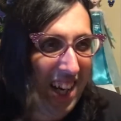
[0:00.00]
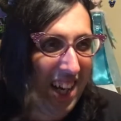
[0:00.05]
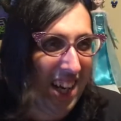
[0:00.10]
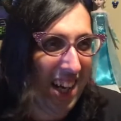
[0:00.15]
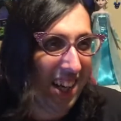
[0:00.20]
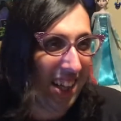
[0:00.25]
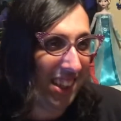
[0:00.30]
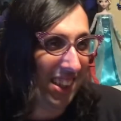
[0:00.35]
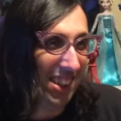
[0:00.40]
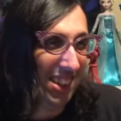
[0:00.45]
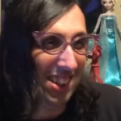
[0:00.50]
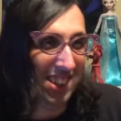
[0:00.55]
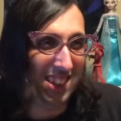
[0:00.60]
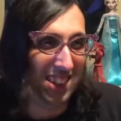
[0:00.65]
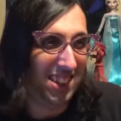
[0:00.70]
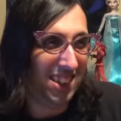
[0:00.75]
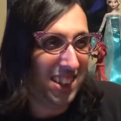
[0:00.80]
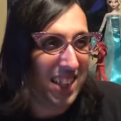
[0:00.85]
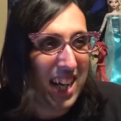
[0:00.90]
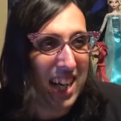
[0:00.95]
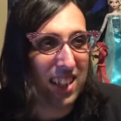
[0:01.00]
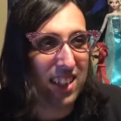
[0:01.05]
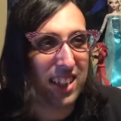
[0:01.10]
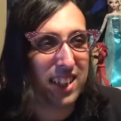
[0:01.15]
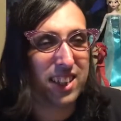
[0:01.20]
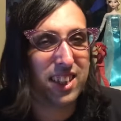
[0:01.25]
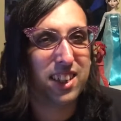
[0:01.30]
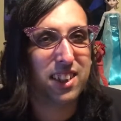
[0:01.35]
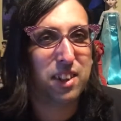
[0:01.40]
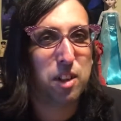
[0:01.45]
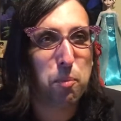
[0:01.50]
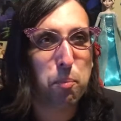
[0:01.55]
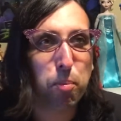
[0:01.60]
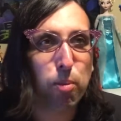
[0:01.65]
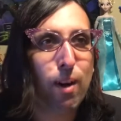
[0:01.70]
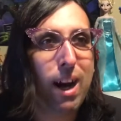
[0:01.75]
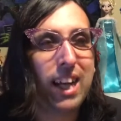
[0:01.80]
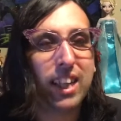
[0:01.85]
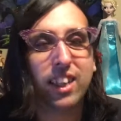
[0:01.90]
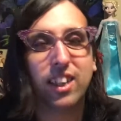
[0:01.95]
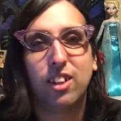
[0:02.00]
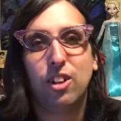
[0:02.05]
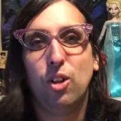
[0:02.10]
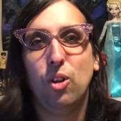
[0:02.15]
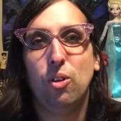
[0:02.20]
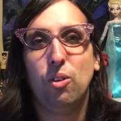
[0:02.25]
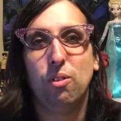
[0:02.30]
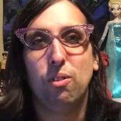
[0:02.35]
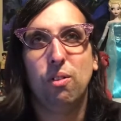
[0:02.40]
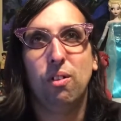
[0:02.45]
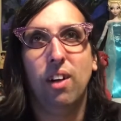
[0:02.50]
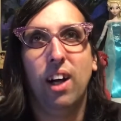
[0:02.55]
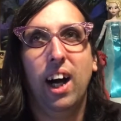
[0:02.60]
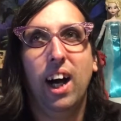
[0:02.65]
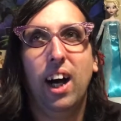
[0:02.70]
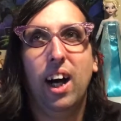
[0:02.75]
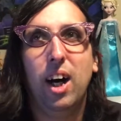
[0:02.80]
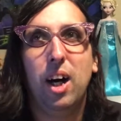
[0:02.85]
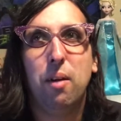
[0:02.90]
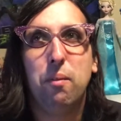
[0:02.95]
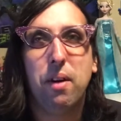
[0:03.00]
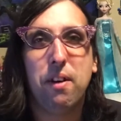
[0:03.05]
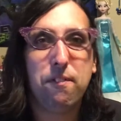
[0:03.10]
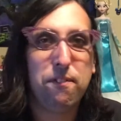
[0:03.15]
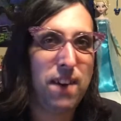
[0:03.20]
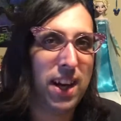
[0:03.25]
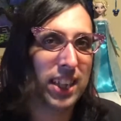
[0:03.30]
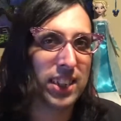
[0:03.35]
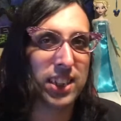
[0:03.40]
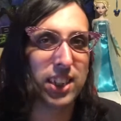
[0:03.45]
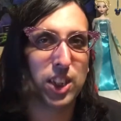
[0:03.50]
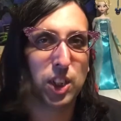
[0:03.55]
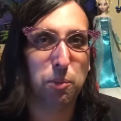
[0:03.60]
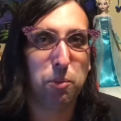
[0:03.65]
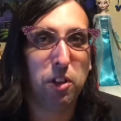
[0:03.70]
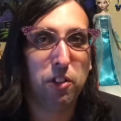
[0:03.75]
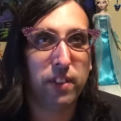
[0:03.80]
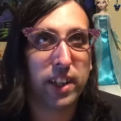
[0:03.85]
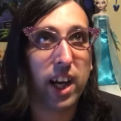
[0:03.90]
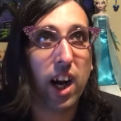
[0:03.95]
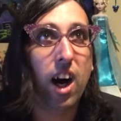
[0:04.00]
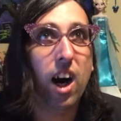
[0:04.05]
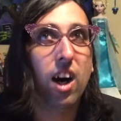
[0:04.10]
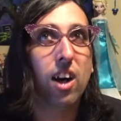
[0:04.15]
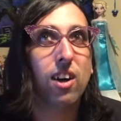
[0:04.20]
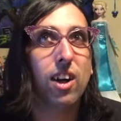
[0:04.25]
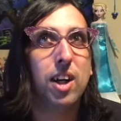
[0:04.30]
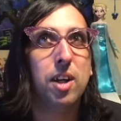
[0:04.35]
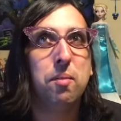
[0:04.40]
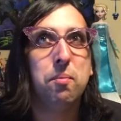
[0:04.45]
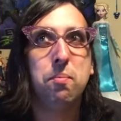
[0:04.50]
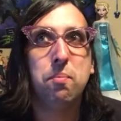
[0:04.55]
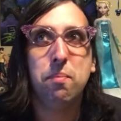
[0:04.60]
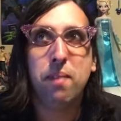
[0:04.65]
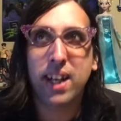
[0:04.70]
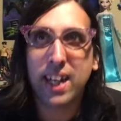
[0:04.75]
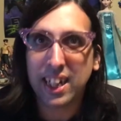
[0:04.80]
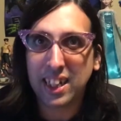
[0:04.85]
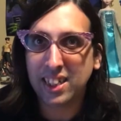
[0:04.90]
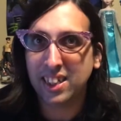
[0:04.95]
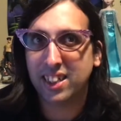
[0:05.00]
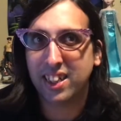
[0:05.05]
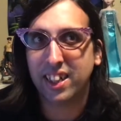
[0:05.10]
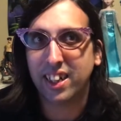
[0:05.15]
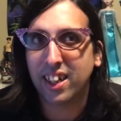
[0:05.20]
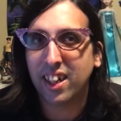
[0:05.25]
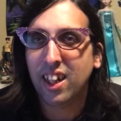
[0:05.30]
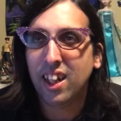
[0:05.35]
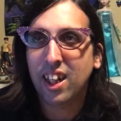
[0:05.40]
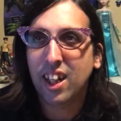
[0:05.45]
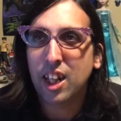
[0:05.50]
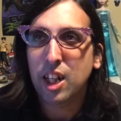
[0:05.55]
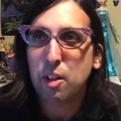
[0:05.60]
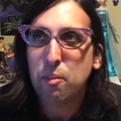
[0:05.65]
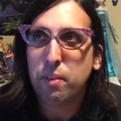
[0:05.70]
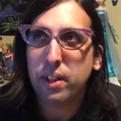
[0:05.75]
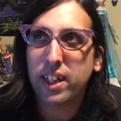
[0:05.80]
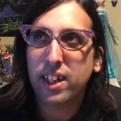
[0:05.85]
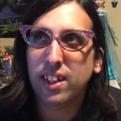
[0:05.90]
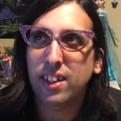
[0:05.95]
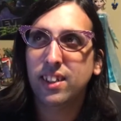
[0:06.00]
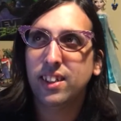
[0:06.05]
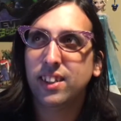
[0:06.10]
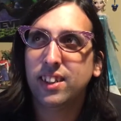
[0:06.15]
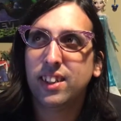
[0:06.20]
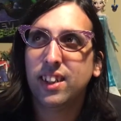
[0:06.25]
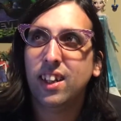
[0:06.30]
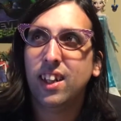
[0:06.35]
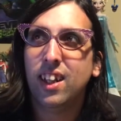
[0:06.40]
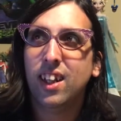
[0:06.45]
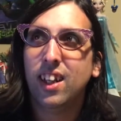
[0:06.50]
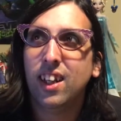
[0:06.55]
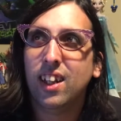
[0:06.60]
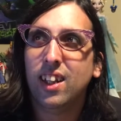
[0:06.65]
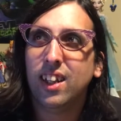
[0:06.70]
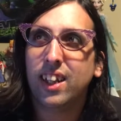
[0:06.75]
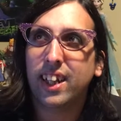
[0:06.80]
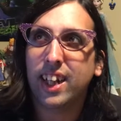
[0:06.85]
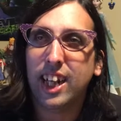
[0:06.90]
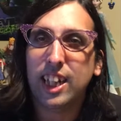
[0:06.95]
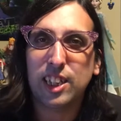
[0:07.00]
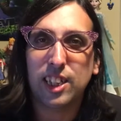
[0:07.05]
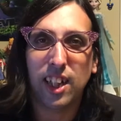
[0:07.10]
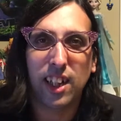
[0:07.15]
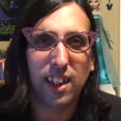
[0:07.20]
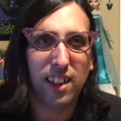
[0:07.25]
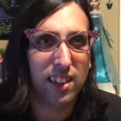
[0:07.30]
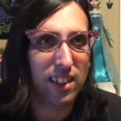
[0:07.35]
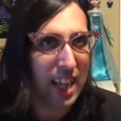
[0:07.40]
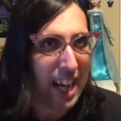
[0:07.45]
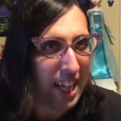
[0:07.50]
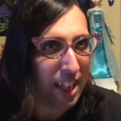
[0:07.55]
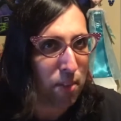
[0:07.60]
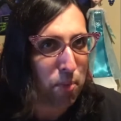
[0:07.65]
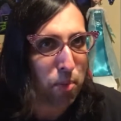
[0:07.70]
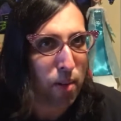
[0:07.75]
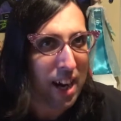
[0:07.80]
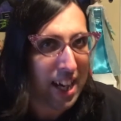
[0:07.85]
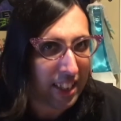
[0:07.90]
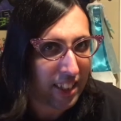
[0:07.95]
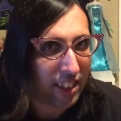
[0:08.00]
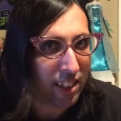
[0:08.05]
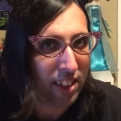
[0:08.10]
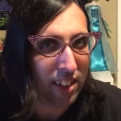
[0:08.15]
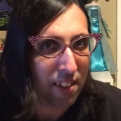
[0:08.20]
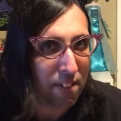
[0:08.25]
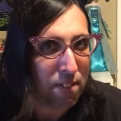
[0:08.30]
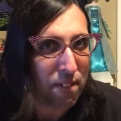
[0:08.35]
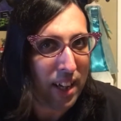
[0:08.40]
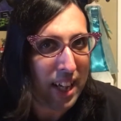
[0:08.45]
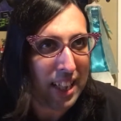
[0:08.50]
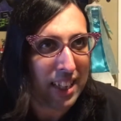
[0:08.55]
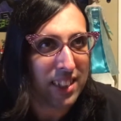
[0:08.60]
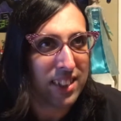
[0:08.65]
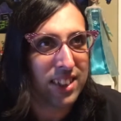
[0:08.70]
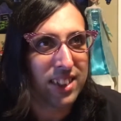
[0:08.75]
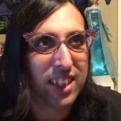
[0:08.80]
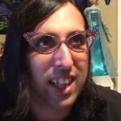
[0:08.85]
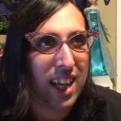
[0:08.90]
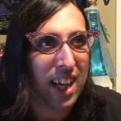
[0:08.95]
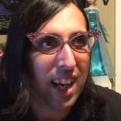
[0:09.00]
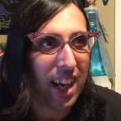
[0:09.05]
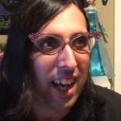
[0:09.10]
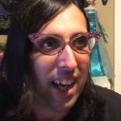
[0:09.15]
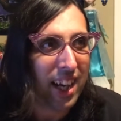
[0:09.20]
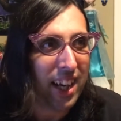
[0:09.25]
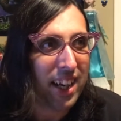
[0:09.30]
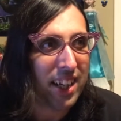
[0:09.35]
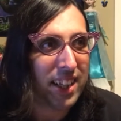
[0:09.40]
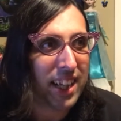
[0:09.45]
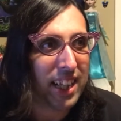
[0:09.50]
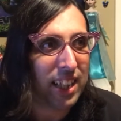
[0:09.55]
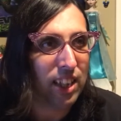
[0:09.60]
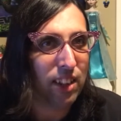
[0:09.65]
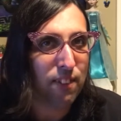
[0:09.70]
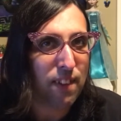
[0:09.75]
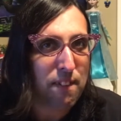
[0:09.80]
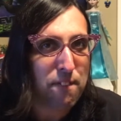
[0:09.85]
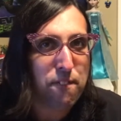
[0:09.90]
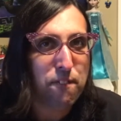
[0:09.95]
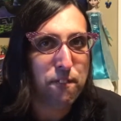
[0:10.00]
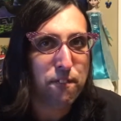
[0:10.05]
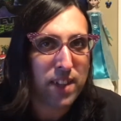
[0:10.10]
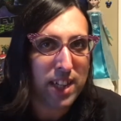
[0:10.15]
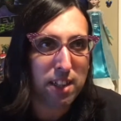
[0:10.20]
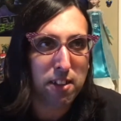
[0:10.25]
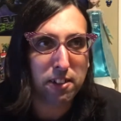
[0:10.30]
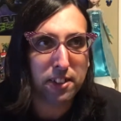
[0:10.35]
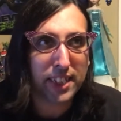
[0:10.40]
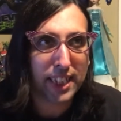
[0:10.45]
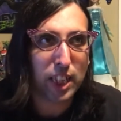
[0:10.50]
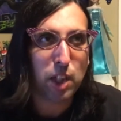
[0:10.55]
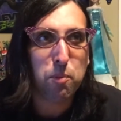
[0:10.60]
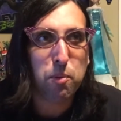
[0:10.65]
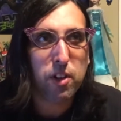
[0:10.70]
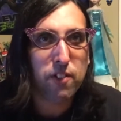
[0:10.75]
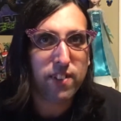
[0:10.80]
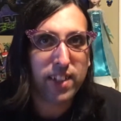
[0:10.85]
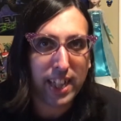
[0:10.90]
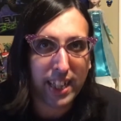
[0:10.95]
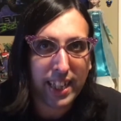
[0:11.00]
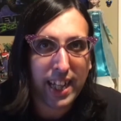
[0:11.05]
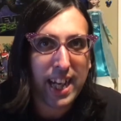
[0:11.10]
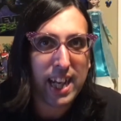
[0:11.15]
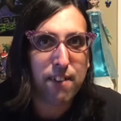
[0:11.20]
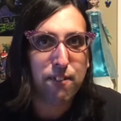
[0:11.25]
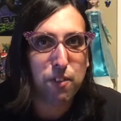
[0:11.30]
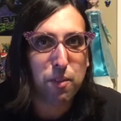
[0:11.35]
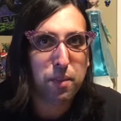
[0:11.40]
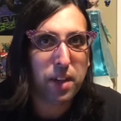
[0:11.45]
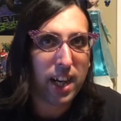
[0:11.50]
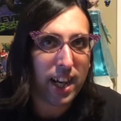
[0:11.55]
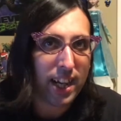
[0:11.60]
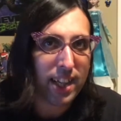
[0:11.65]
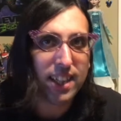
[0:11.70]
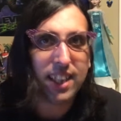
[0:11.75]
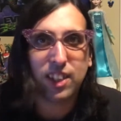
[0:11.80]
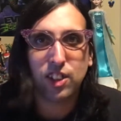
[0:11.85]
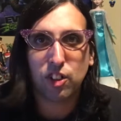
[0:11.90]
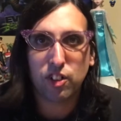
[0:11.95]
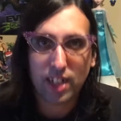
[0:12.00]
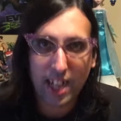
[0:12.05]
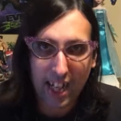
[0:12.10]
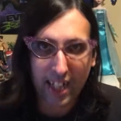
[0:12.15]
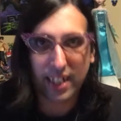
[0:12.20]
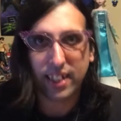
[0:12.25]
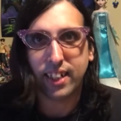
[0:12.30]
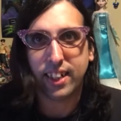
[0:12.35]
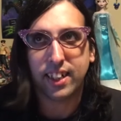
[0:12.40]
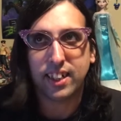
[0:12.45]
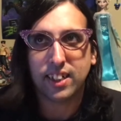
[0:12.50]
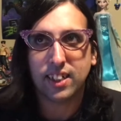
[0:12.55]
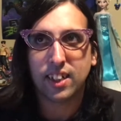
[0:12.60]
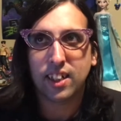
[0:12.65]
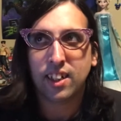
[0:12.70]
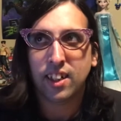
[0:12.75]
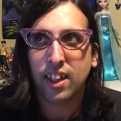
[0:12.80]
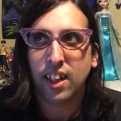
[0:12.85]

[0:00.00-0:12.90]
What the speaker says: and yeah, like the practical effects in this movie are amazing because like it's a lot of practical effects, and it feels like a movie that came from the 80s or 90s.